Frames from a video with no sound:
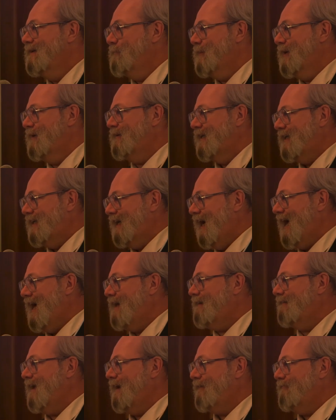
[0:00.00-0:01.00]
bearded guy.
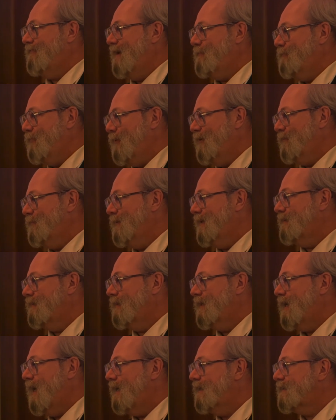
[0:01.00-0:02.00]
I don't like fat, bald,
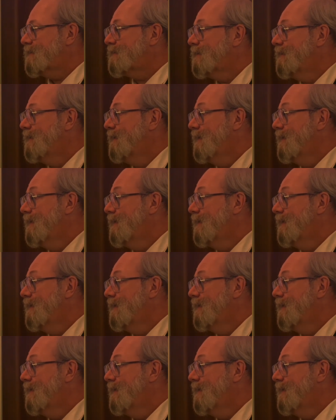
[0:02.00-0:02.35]
bearded guys.